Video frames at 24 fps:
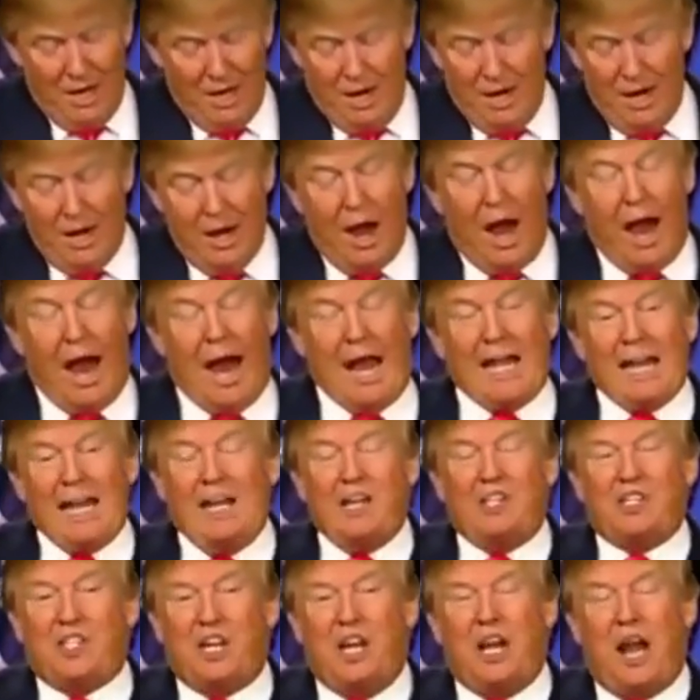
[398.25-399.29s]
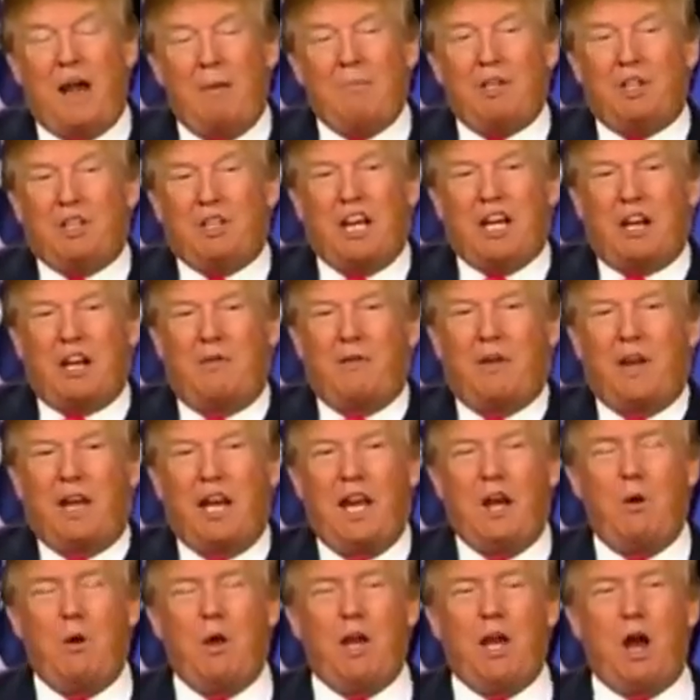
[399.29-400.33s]
I didn't see, I mean, think of it. Here
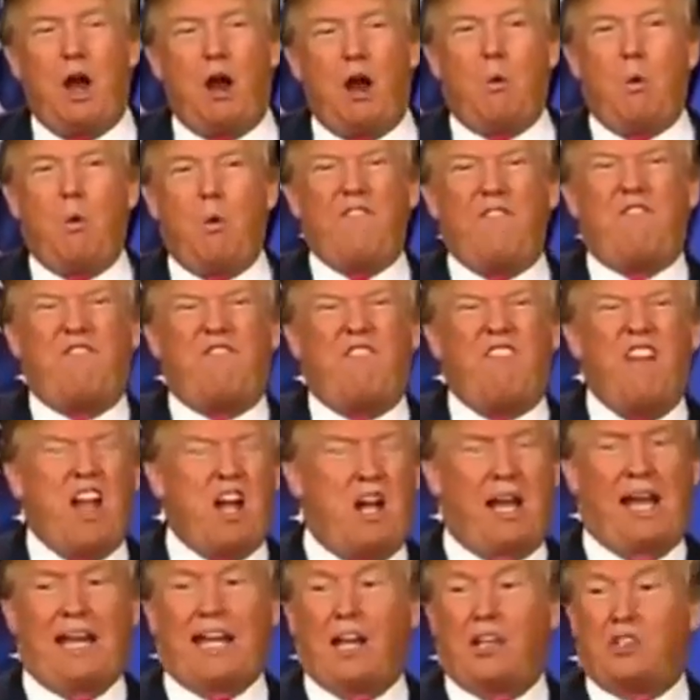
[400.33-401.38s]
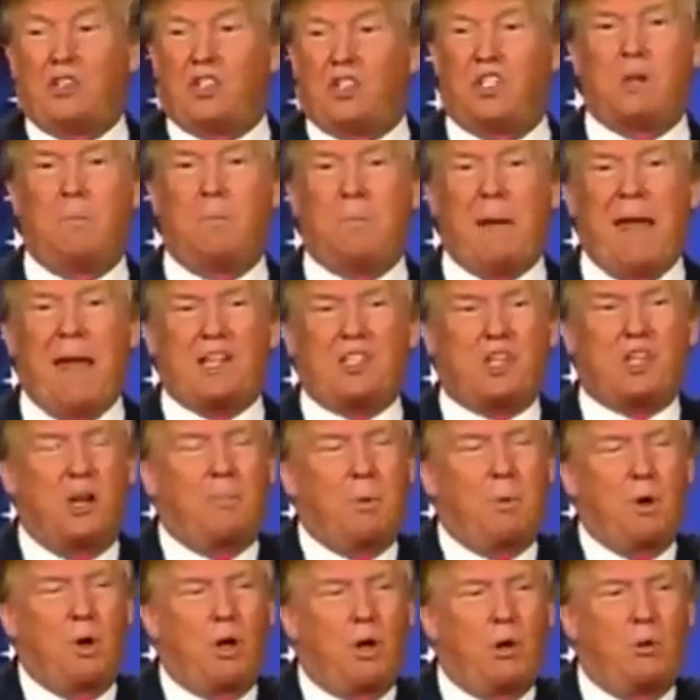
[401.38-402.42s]
we are, we fill, I guess it's a
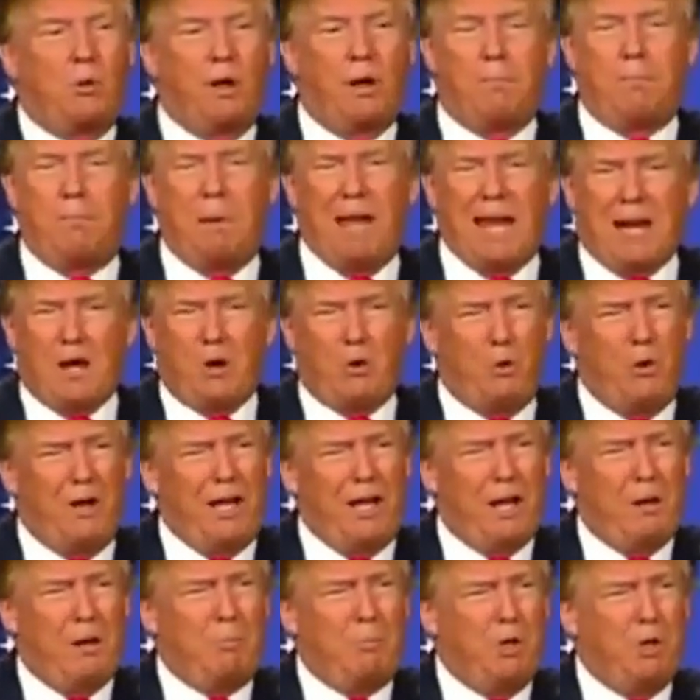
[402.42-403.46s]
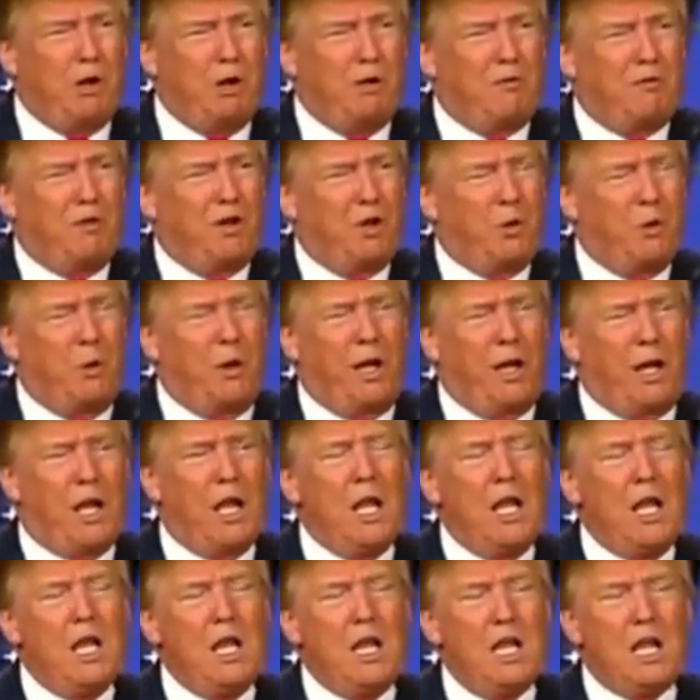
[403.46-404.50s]
basketball arena, big arena, beautiful arena,
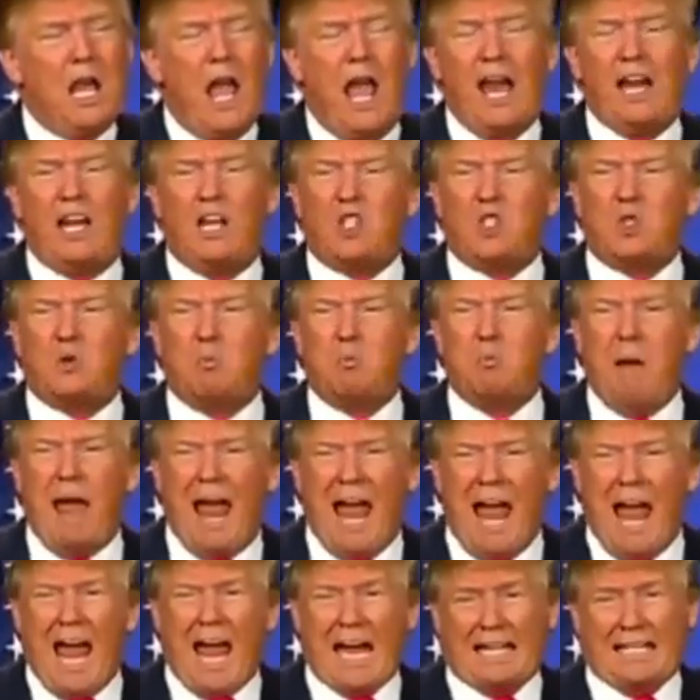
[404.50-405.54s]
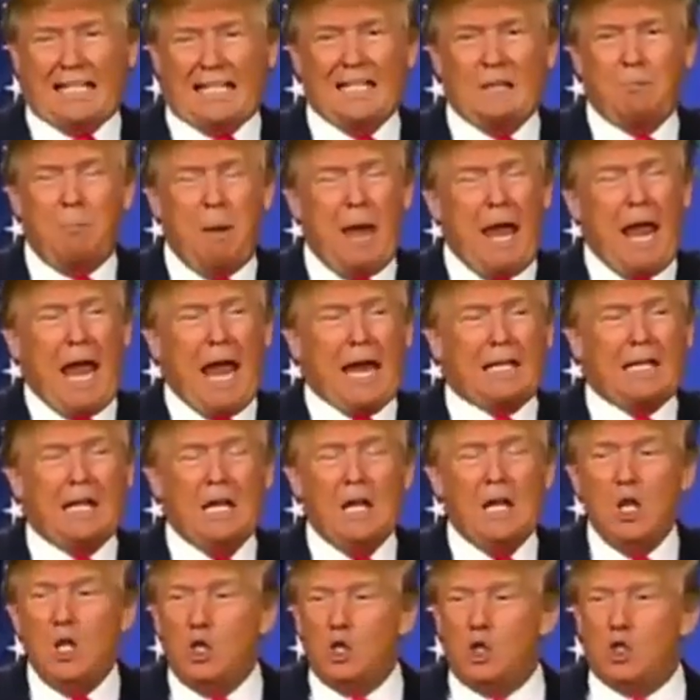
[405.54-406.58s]
and it's packed, packed.
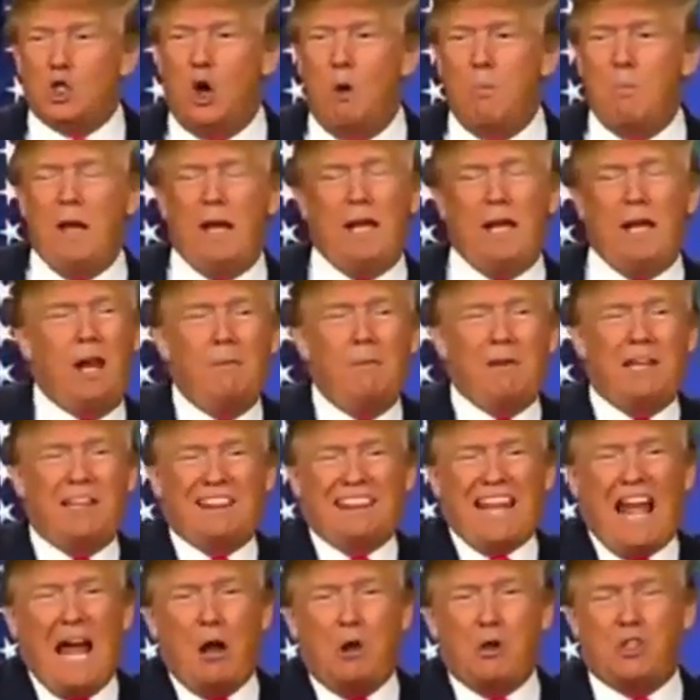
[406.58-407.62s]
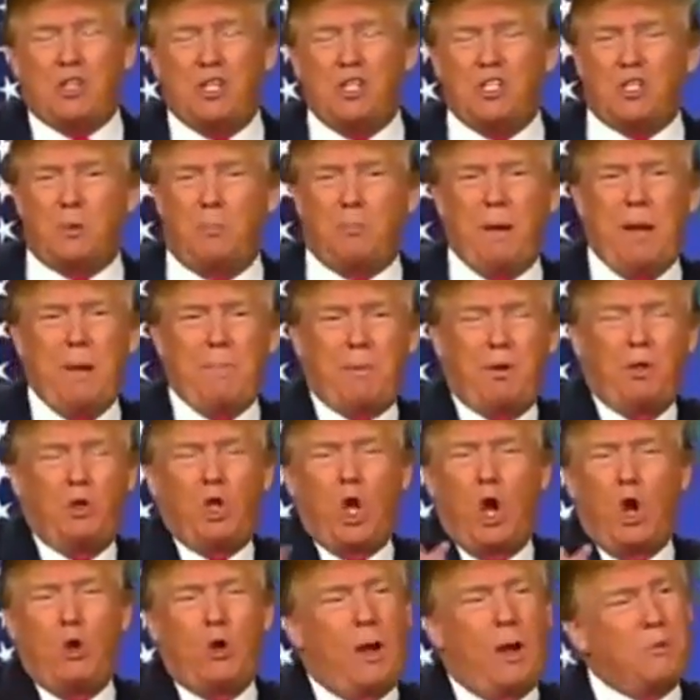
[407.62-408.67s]
So many, I mean, thousands of people.
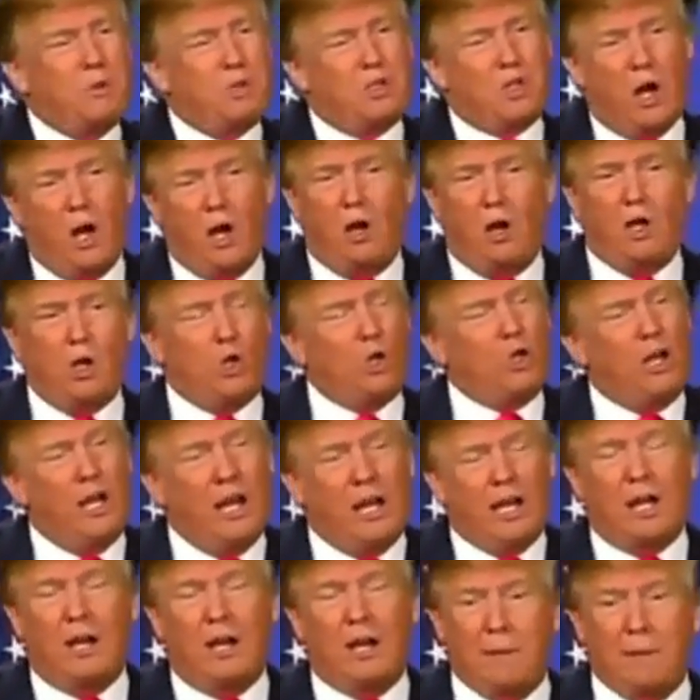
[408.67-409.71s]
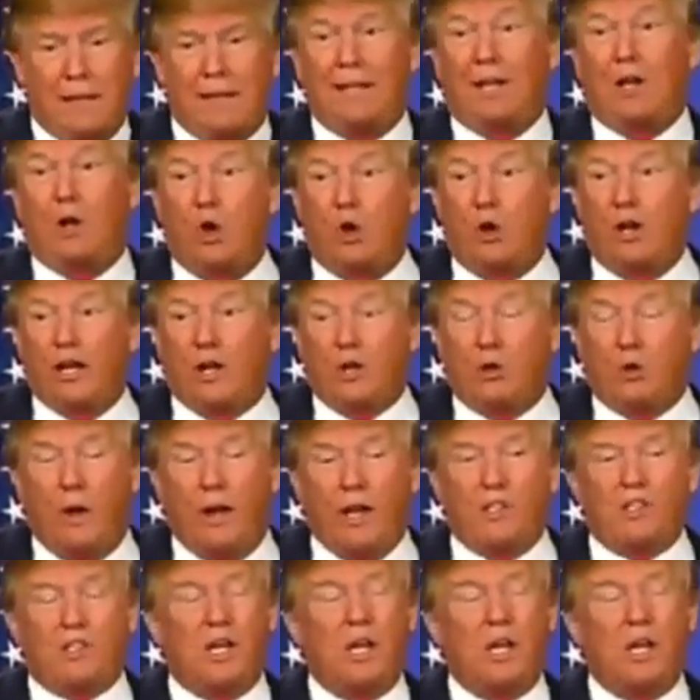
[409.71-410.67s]
No, I'm sorry, you can't come in. They go like crazy.